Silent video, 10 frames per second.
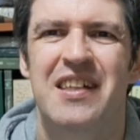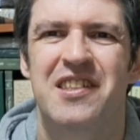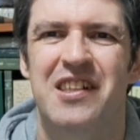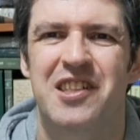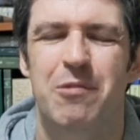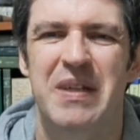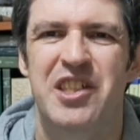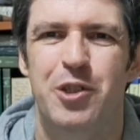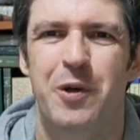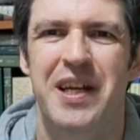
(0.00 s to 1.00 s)
such that we
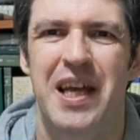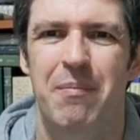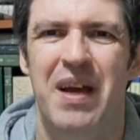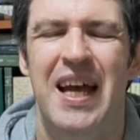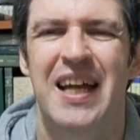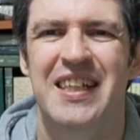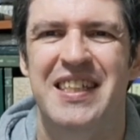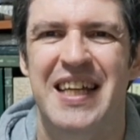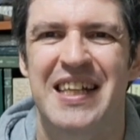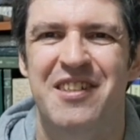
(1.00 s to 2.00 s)
join him in a
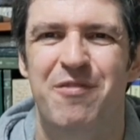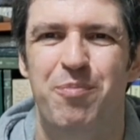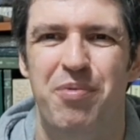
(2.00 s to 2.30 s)
state of